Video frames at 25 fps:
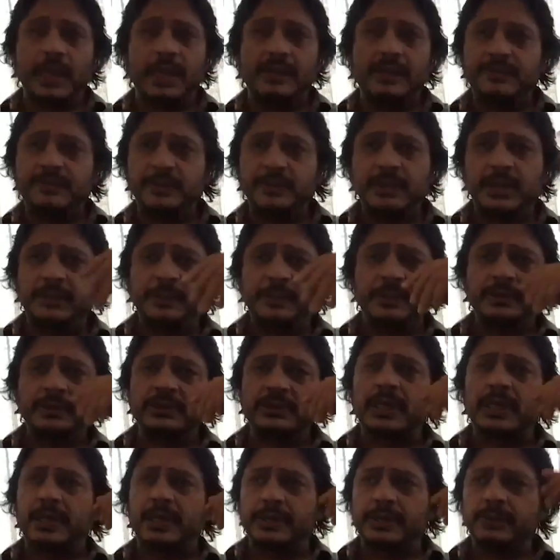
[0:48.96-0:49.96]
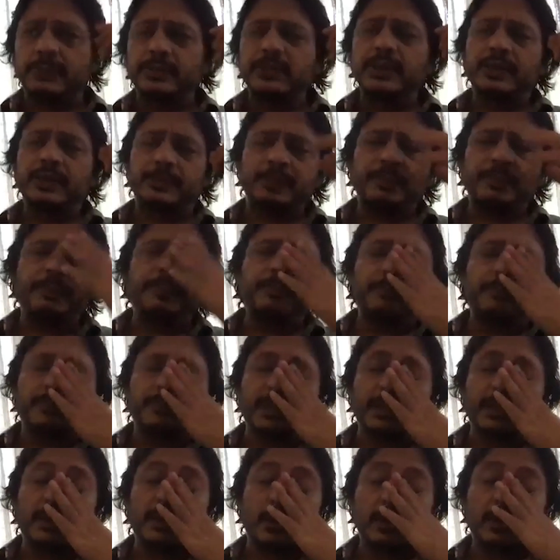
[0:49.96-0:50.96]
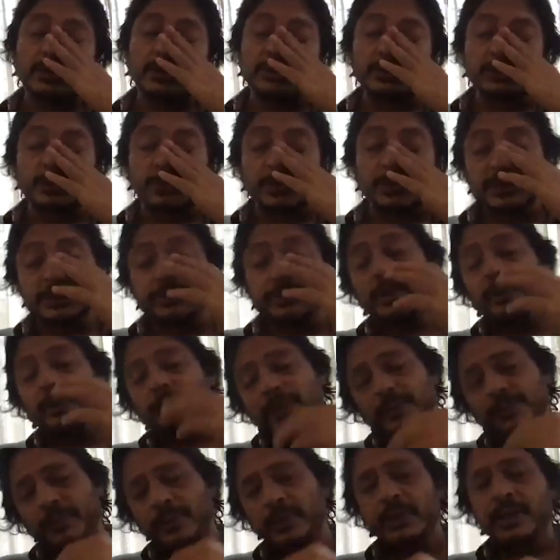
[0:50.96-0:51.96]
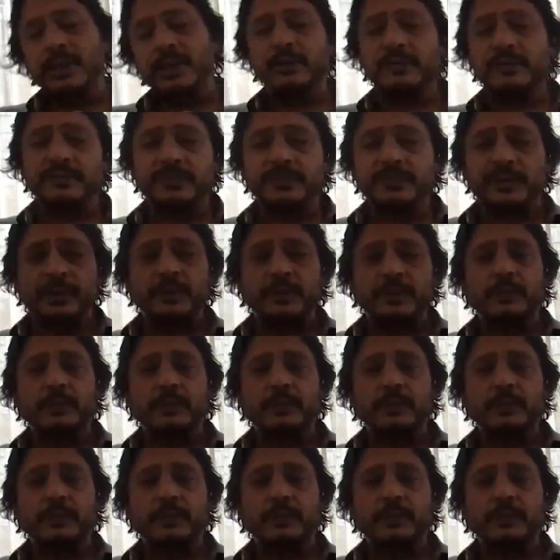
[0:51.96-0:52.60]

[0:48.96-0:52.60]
for that, because I know that there are horror stories about people kind of, you know,